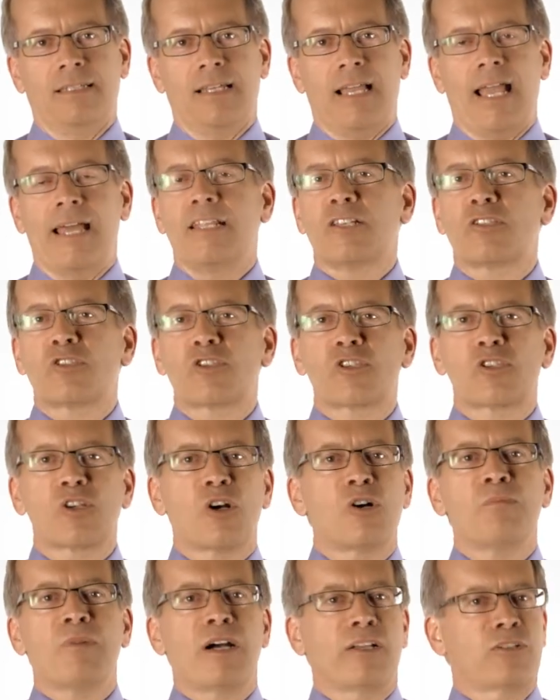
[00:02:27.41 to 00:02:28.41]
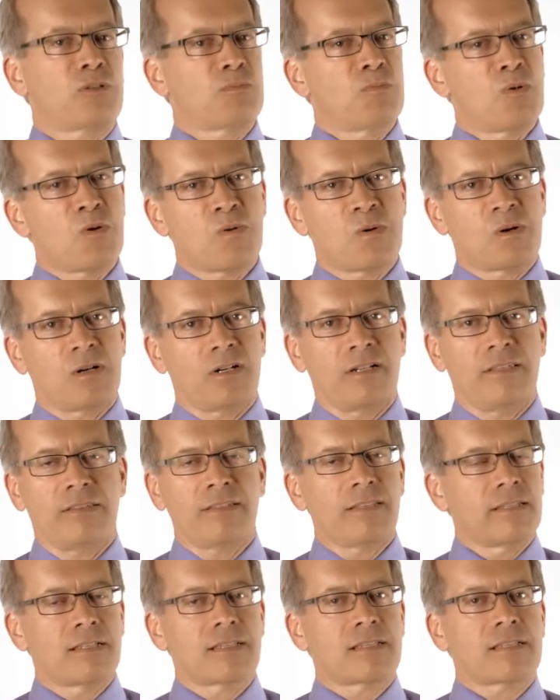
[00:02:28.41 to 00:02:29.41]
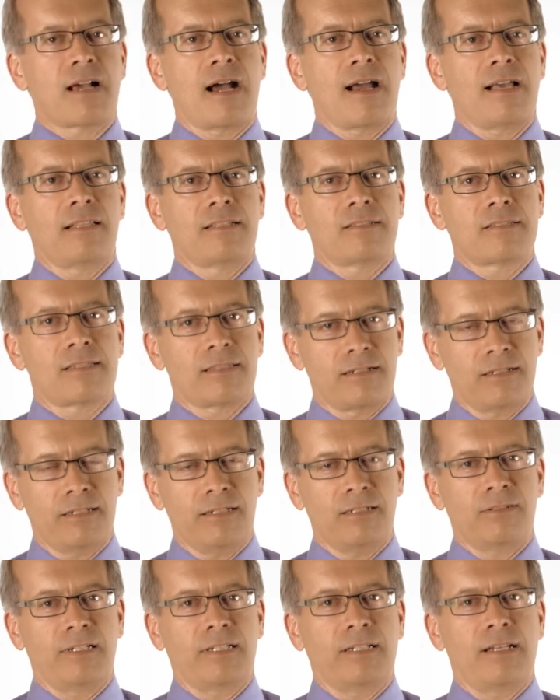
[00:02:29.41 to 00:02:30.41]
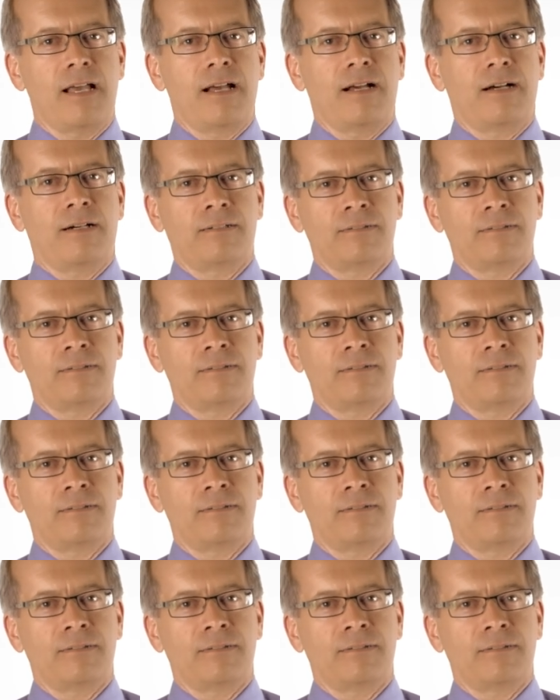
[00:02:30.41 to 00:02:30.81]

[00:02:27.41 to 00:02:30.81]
And it's so much more than the silence they're hearing now.